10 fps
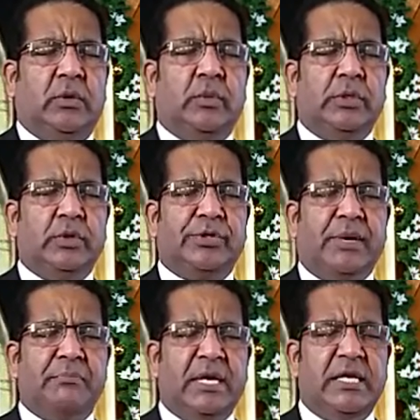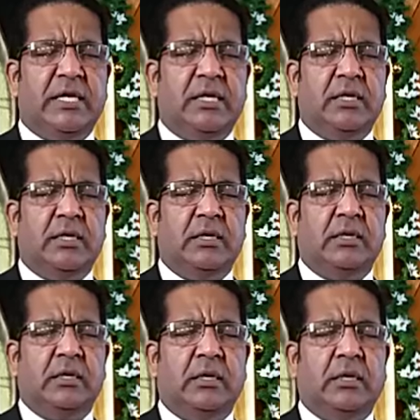We know there are many
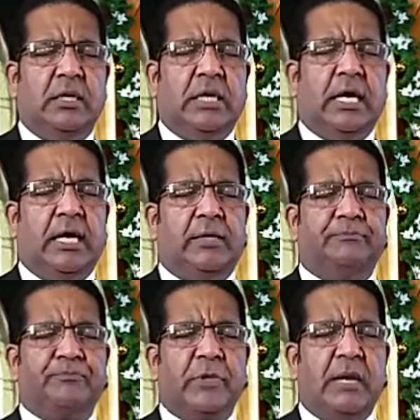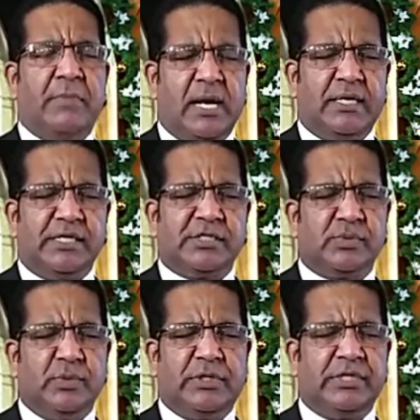among
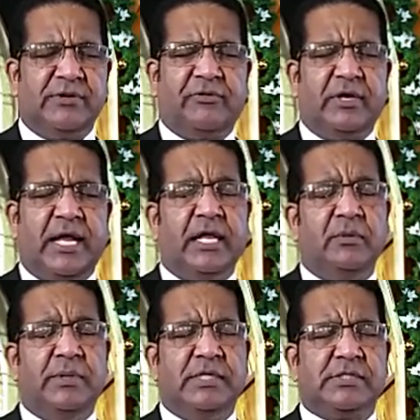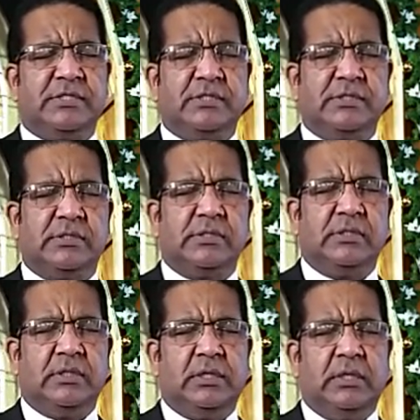us with the different ailments.
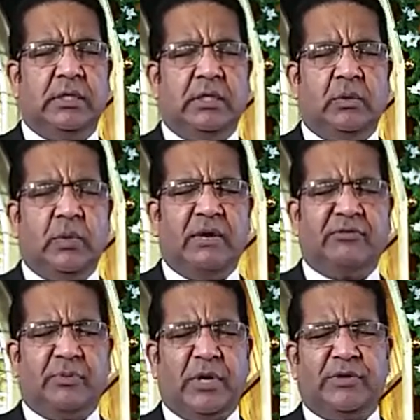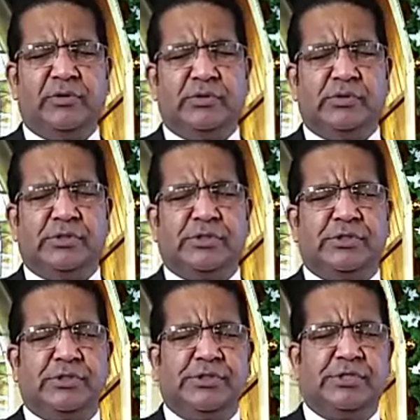We have a brother
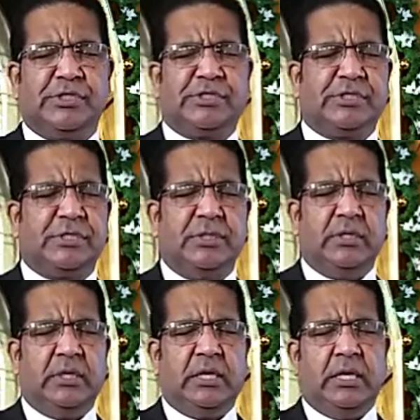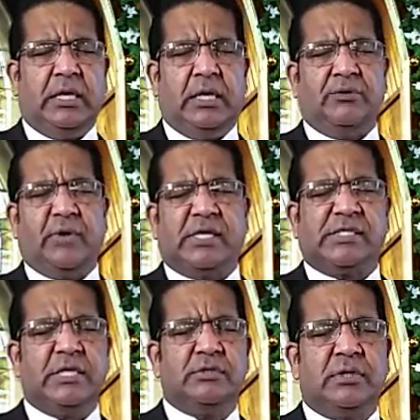who's just
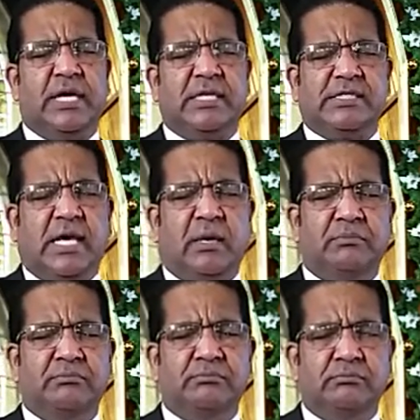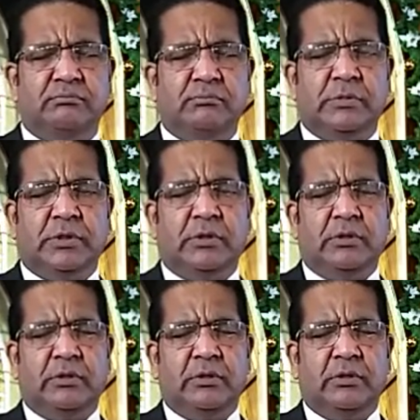resting to get his arm
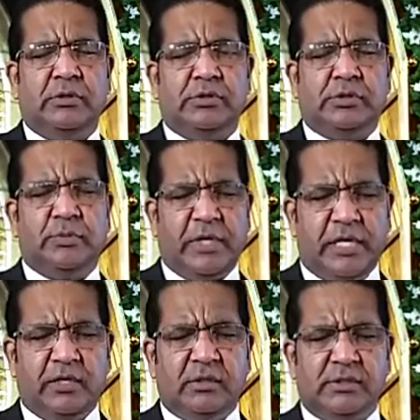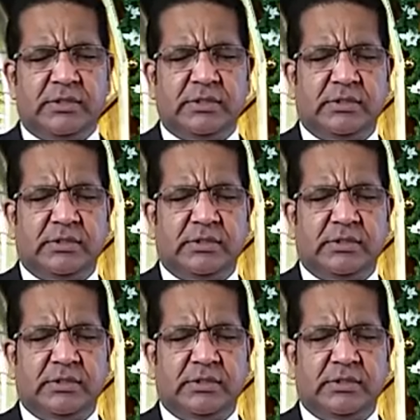to be healed.